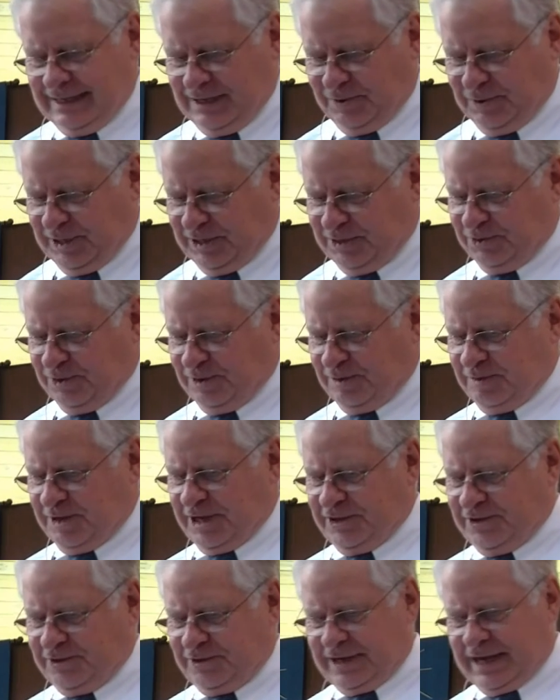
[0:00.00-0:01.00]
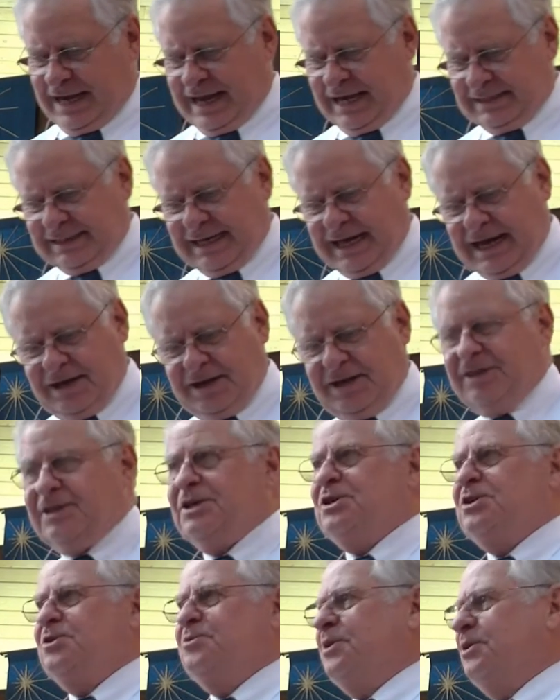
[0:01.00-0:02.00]
went to her mother and asked, How did
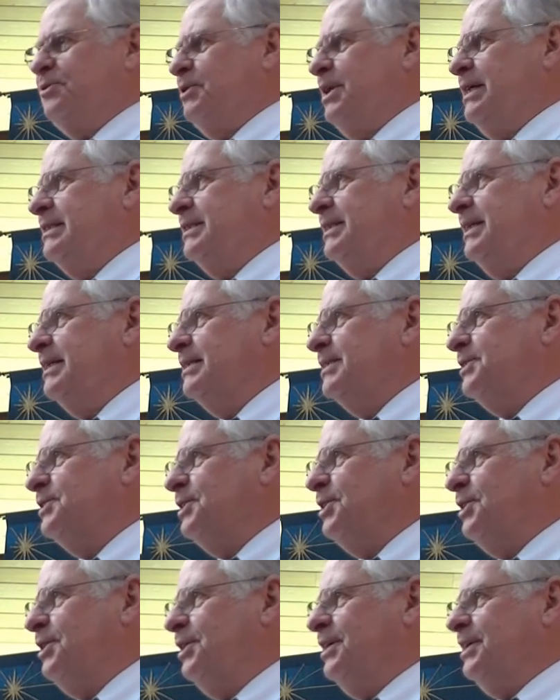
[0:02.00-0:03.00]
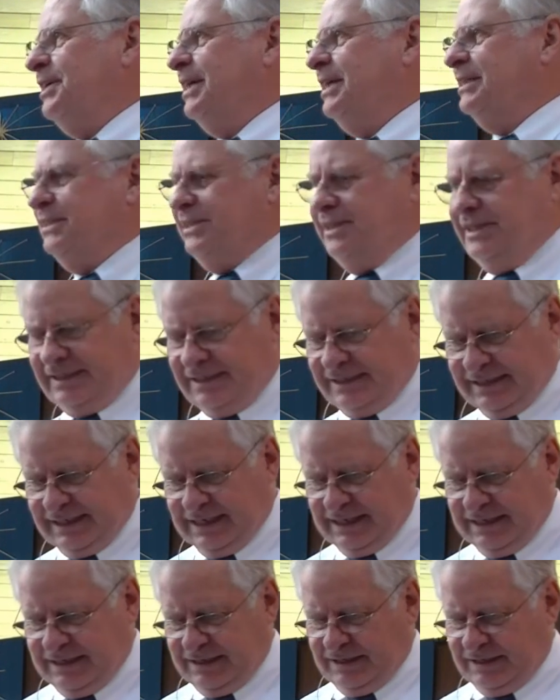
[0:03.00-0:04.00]
the human race get started? And she
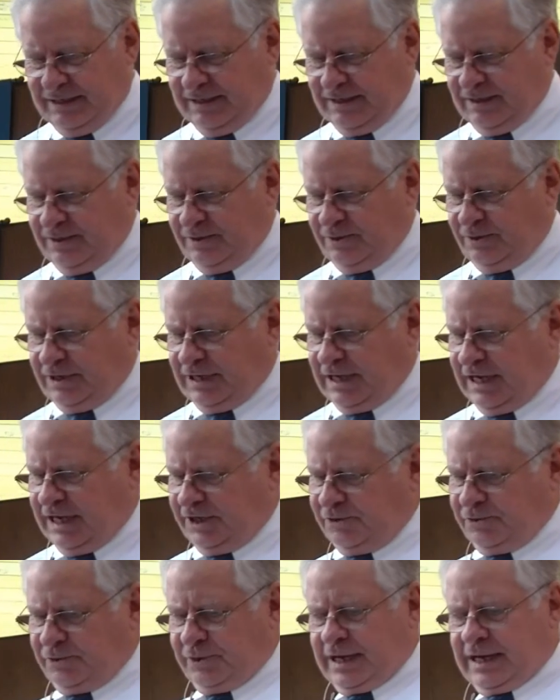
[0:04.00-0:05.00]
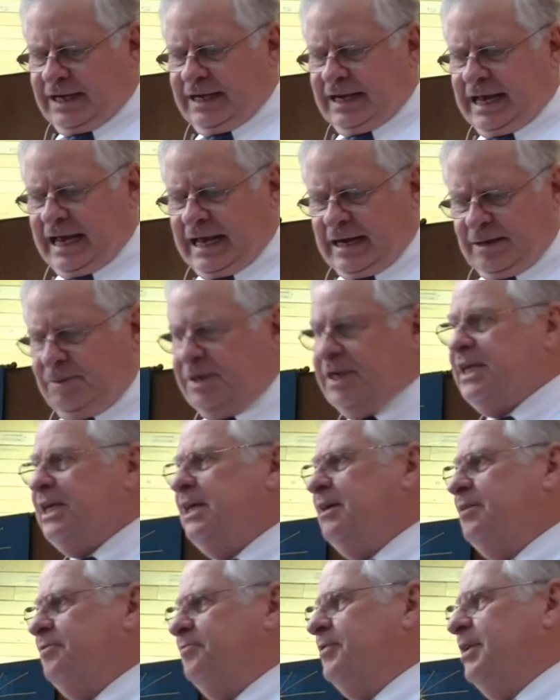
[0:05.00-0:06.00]
said, Well, God created Adam and
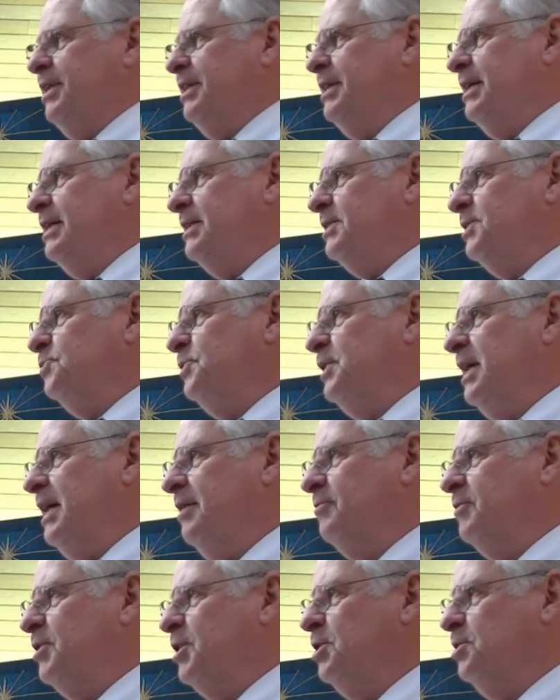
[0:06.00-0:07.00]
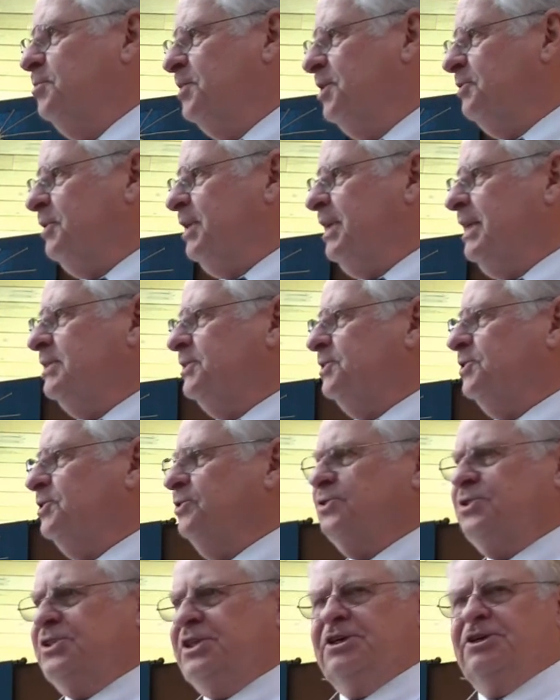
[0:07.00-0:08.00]
Eve, and thus we have the human race.
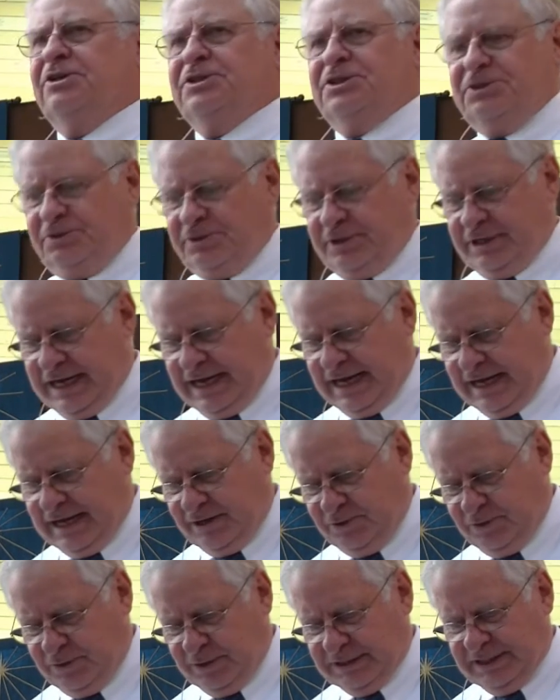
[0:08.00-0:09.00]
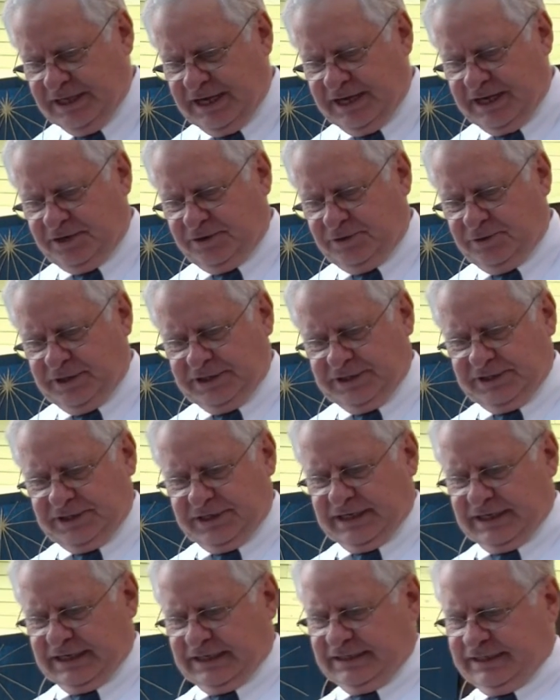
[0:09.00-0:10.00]
So she goes to her dad, who was not a
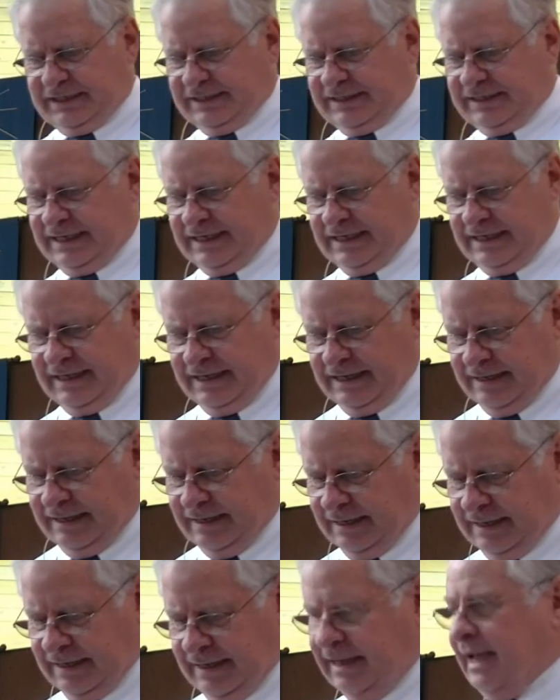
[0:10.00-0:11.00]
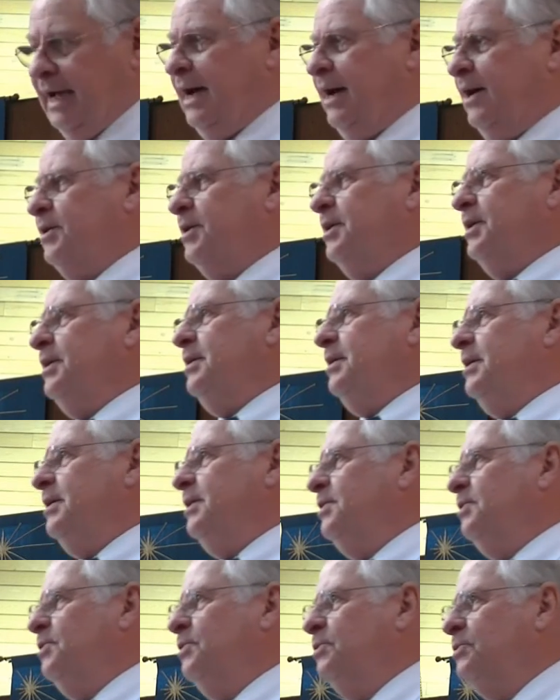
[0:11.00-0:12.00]
Christian, and she said, How did
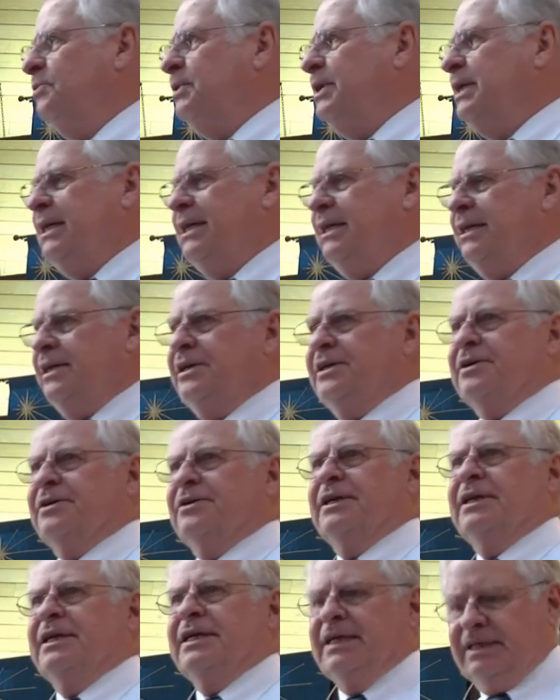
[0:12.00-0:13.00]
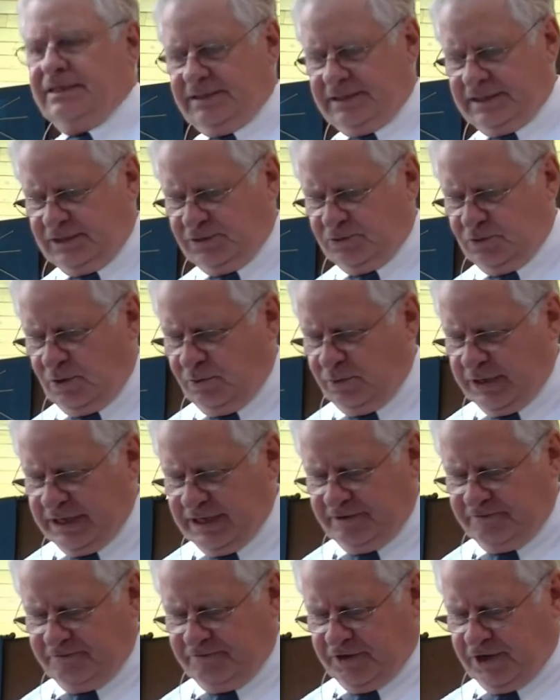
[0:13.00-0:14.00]
we get here? And he says, Well,
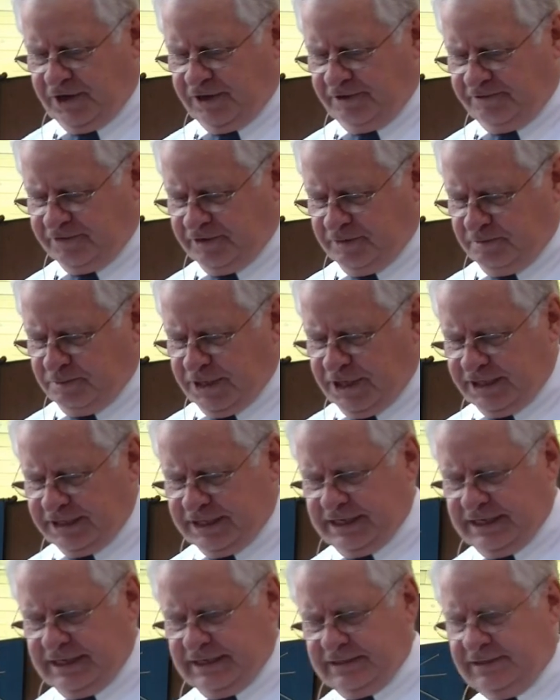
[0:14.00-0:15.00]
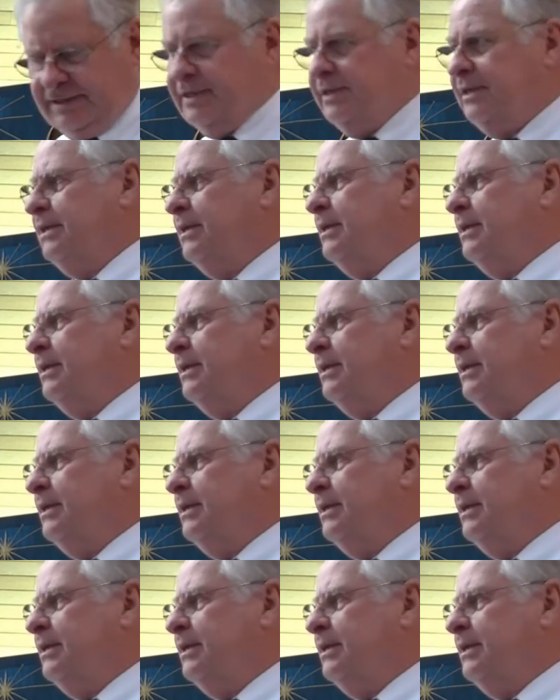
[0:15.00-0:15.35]
we evolved from monkeys.